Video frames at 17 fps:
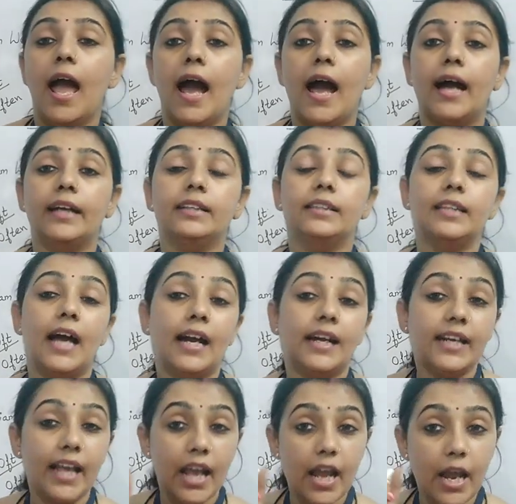and
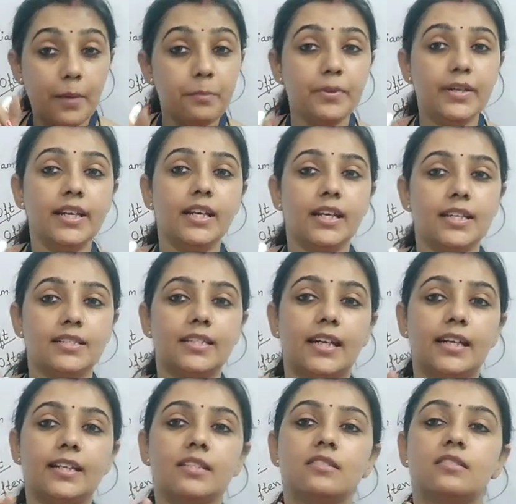that emptiness,
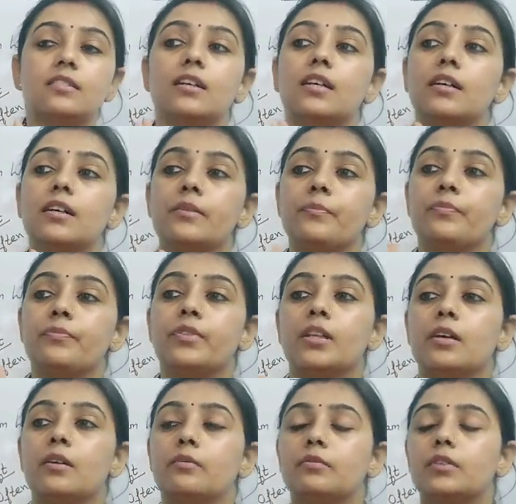that is
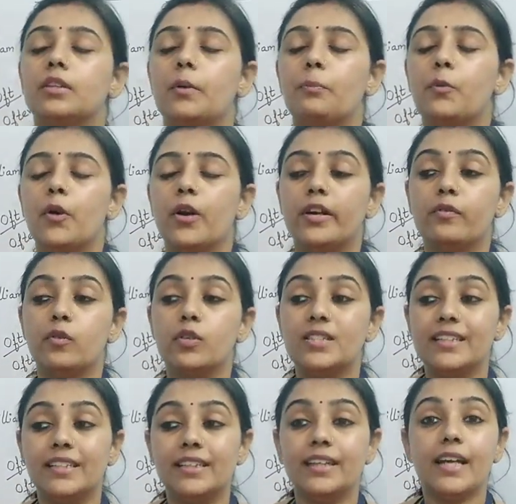the poet
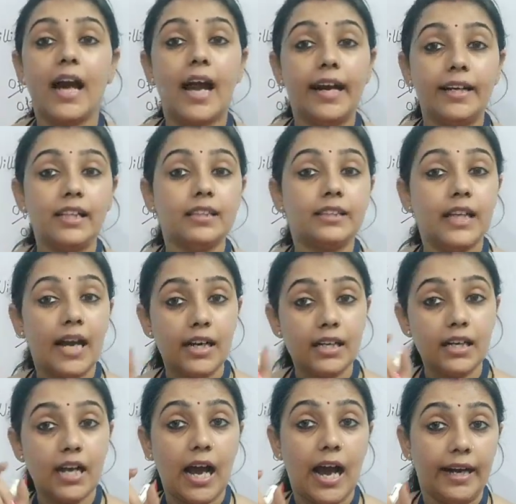was sitting idle,
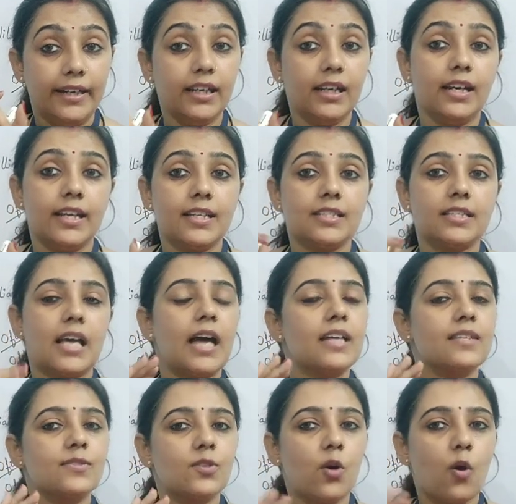that idleness
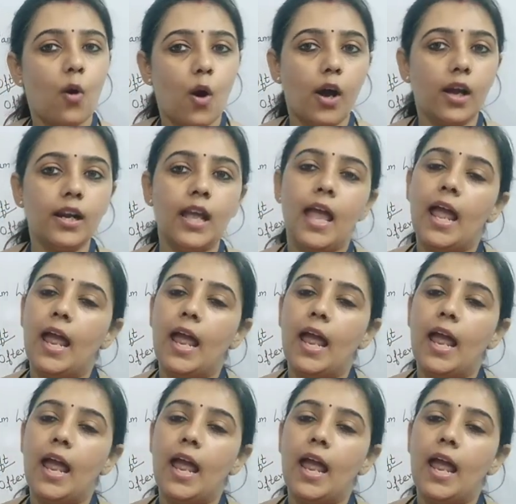has gone,